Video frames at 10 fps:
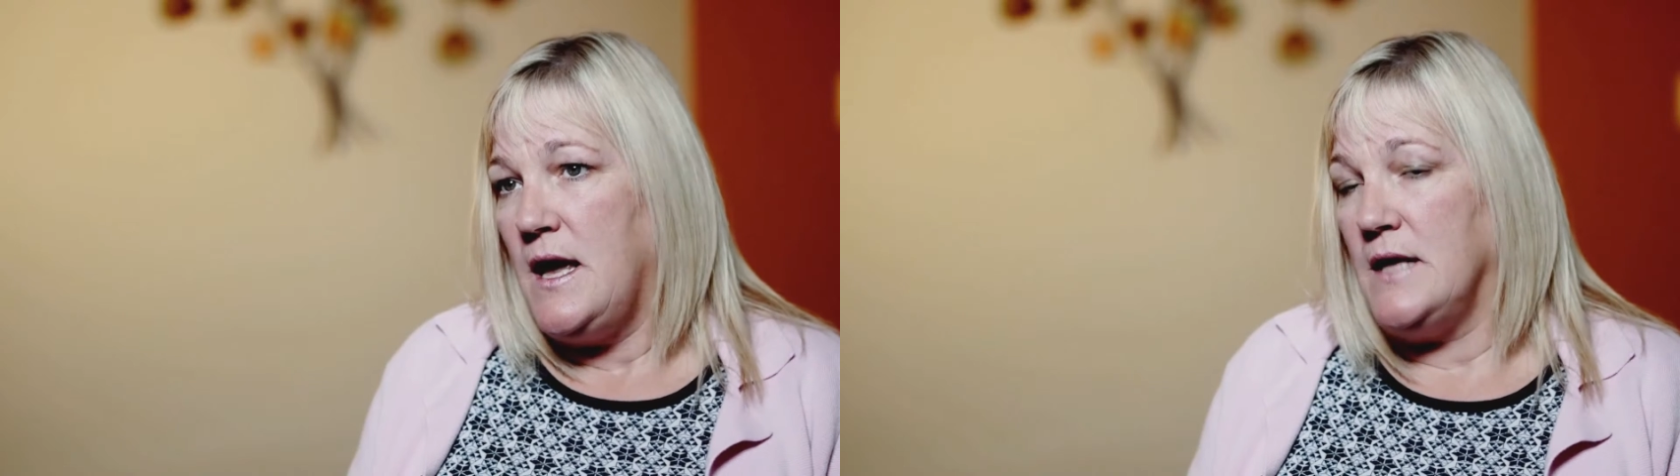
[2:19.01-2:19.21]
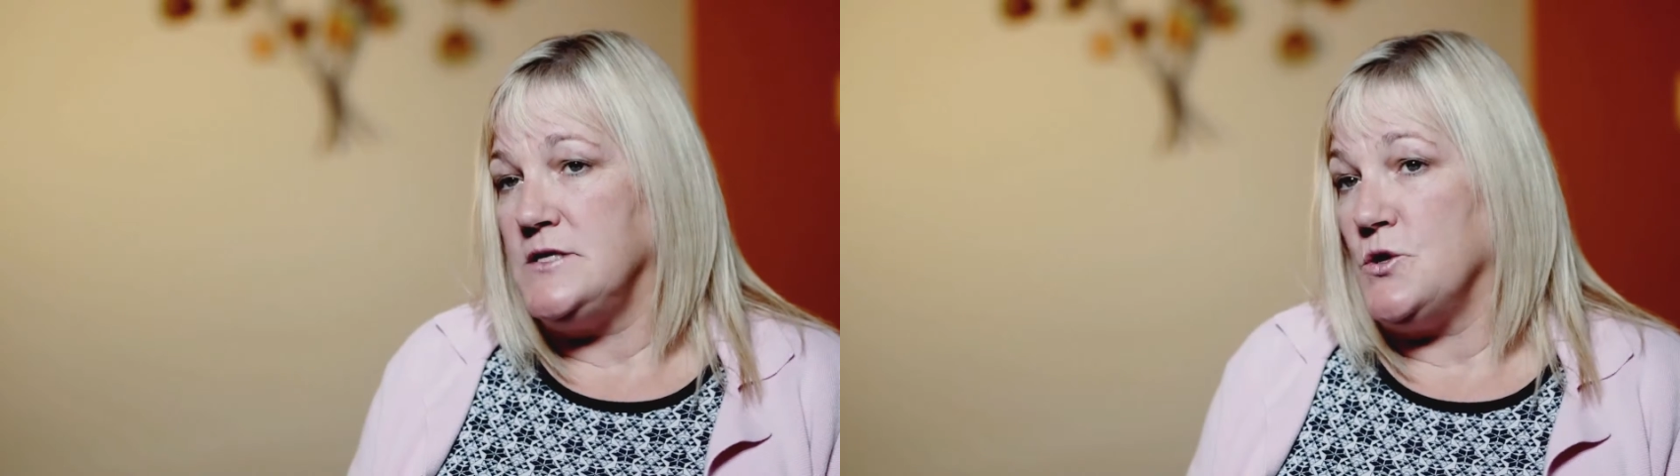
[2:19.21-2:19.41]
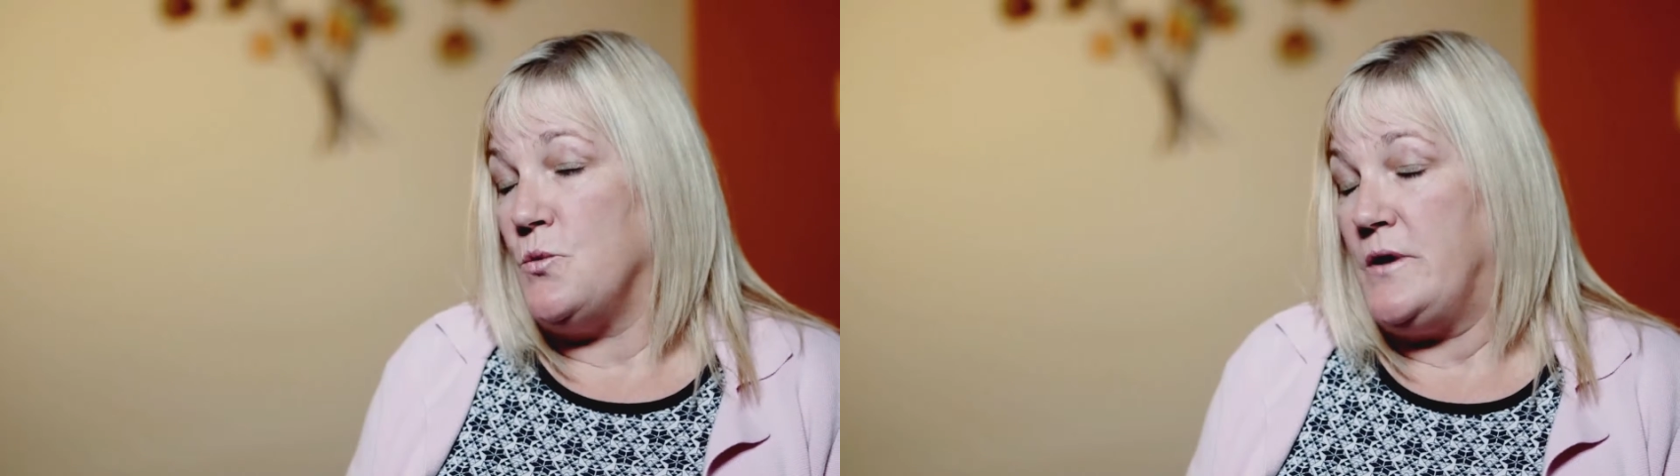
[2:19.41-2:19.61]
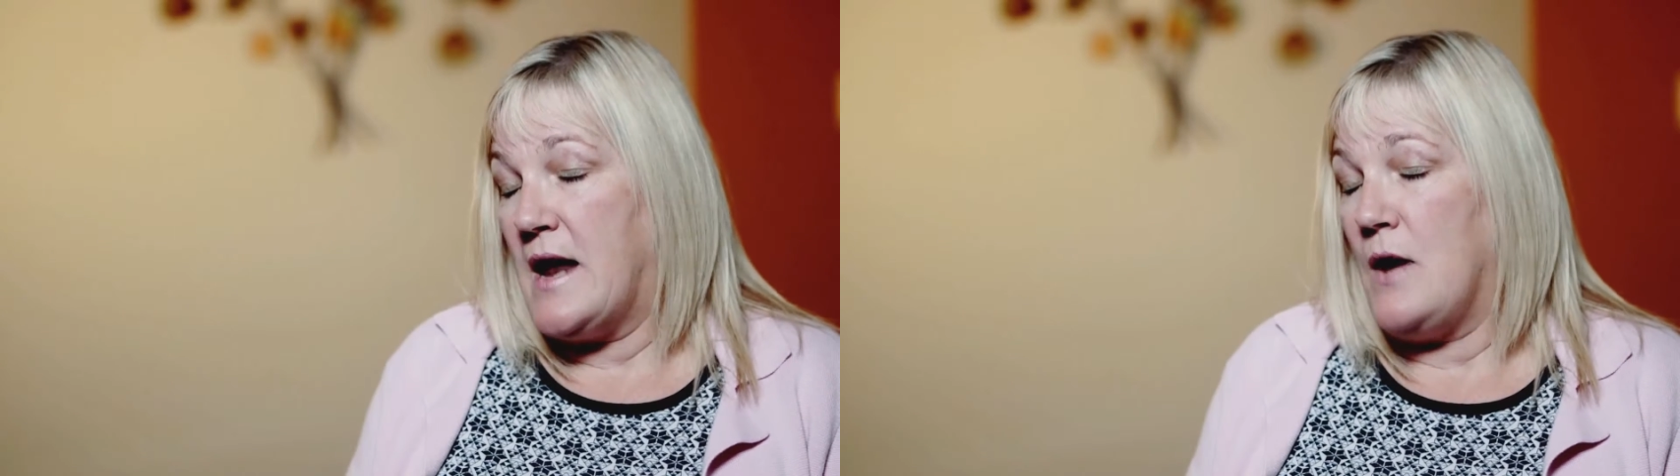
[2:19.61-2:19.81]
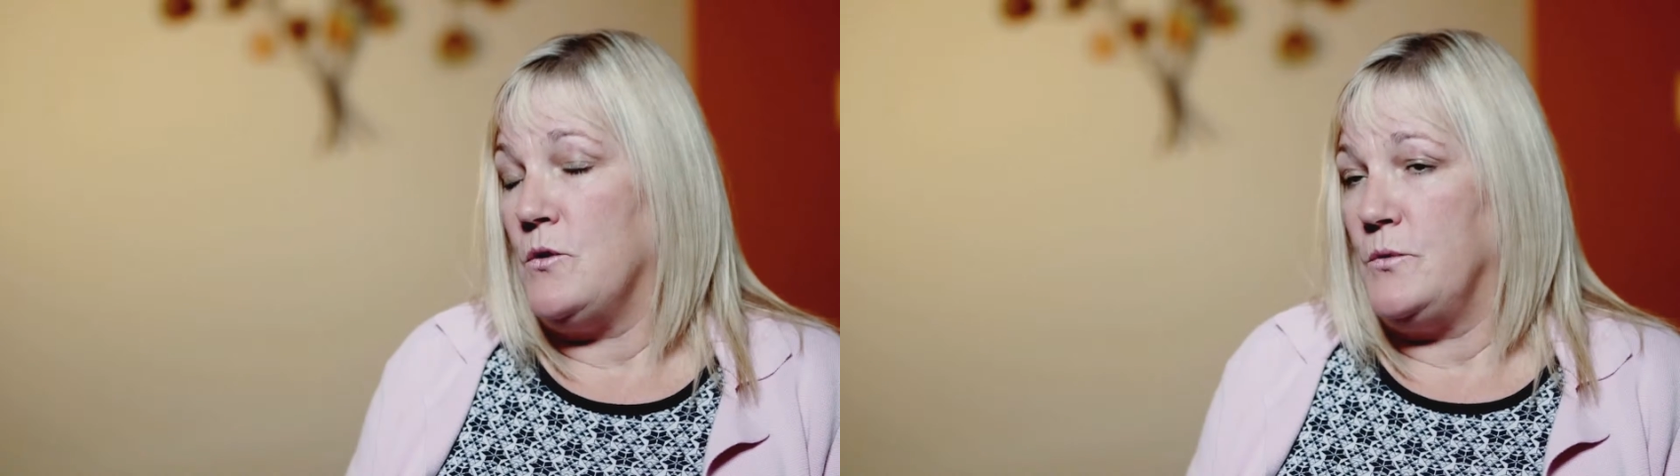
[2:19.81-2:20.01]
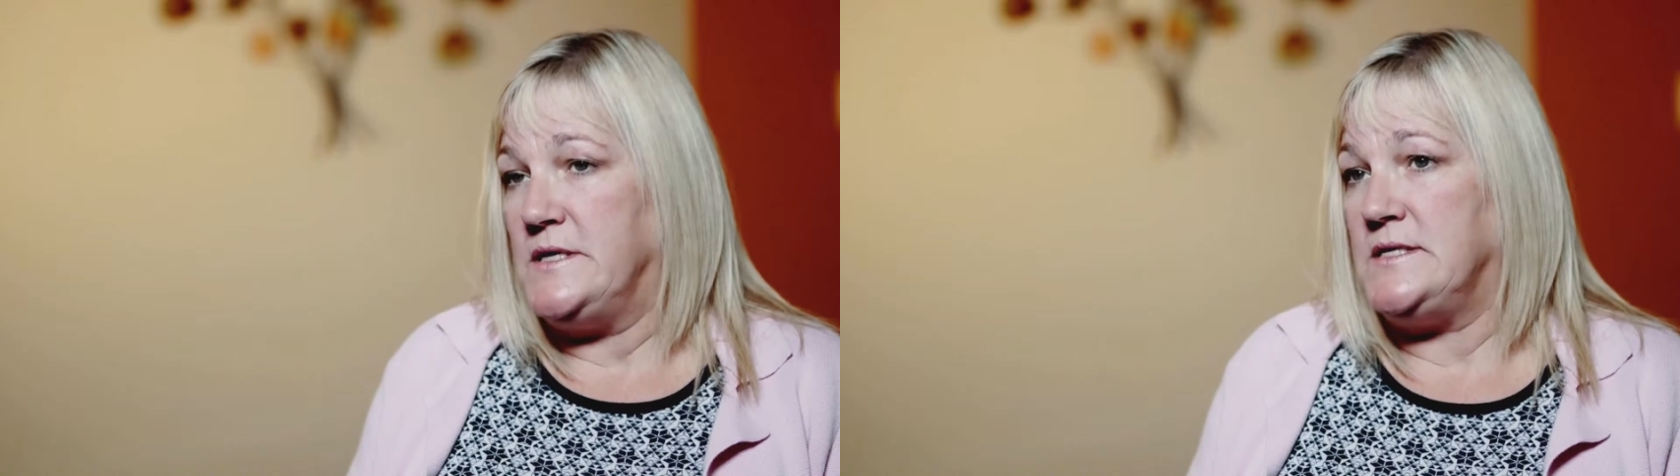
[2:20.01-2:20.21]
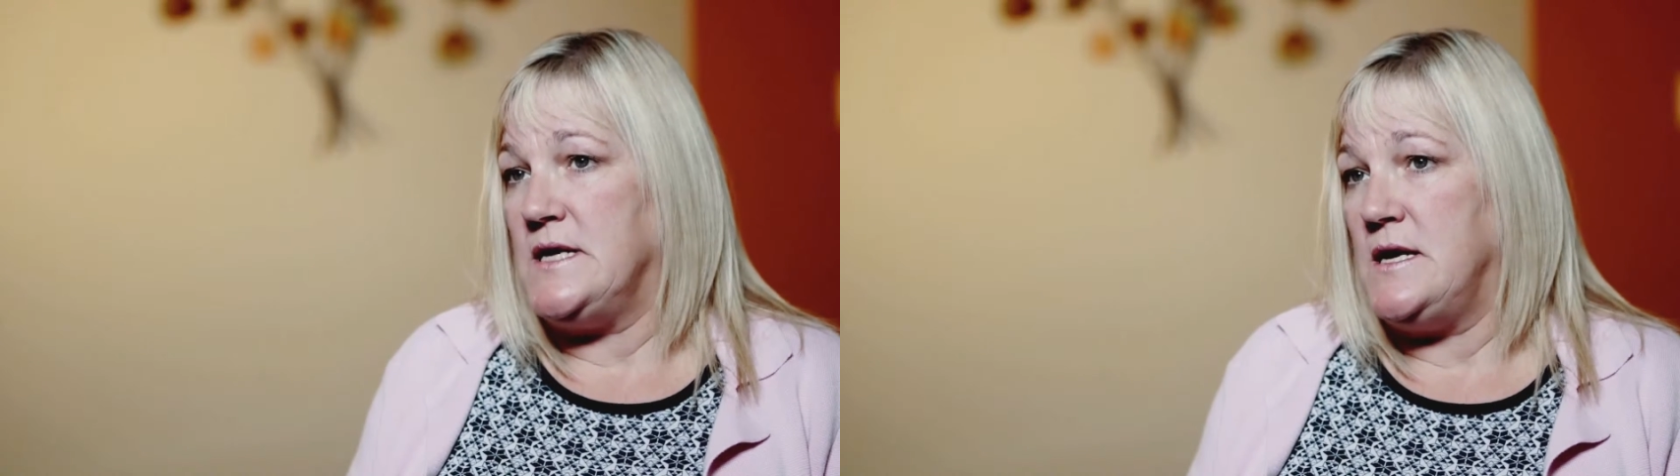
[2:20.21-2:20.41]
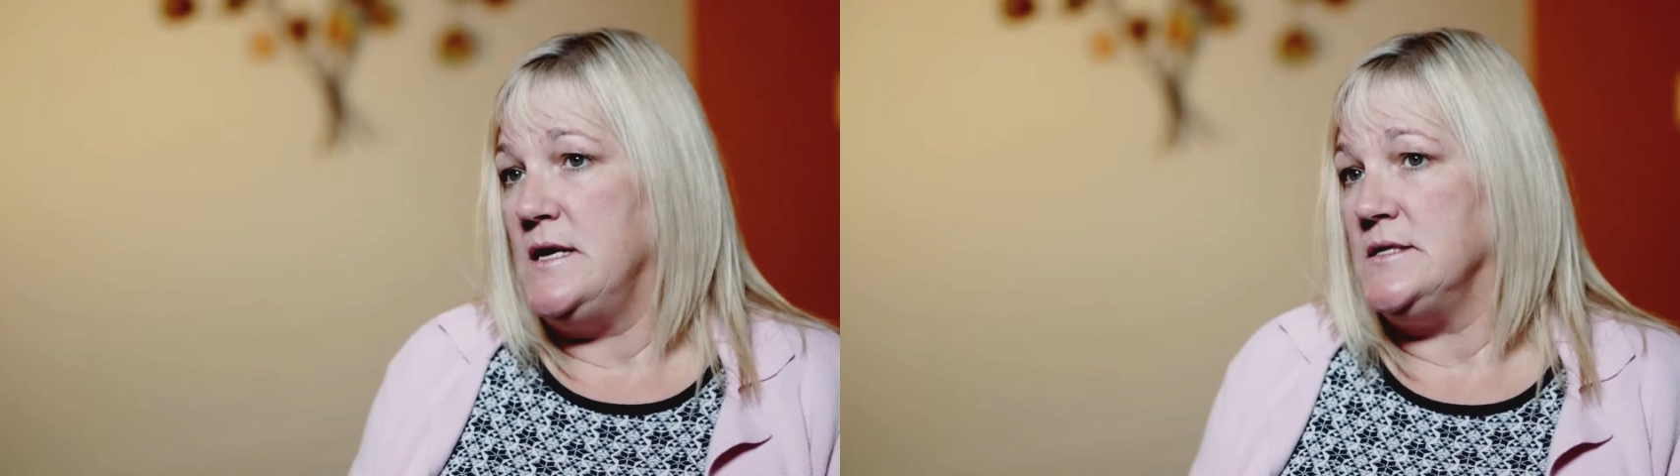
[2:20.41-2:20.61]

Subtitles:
And so now what we see